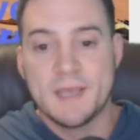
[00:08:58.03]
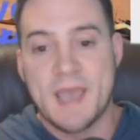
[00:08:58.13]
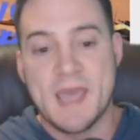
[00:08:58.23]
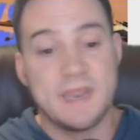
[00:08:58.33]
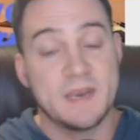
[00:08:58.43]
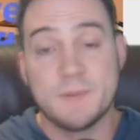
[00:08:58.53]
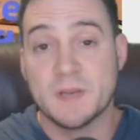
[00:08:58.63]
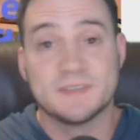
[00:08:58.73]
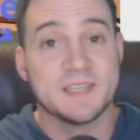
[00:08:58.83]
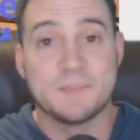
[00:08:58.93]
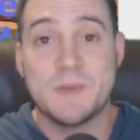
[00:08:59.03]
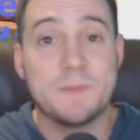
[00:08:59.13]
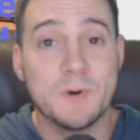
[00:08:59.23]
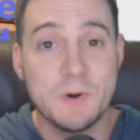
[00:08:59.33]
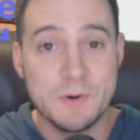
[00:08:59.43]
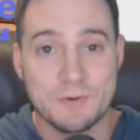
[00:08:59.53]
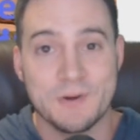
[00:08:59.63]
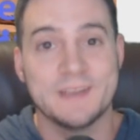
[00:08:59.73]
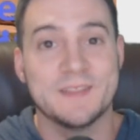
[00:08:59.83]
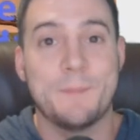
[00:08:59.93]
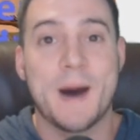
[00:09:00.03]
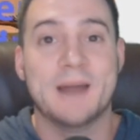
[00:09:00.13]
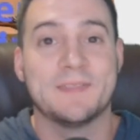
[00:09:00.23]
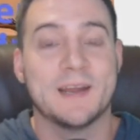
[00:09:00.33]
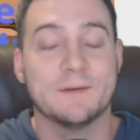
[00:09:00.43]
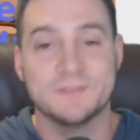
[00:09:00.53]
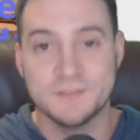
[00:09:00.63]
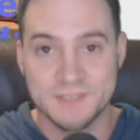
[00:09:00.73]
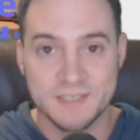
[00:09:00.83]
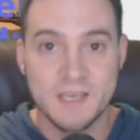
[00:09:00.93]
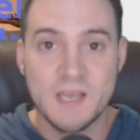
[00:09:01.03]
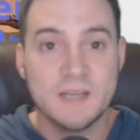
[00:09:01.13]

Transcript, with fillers: And it appears that the people who created the bot that I was using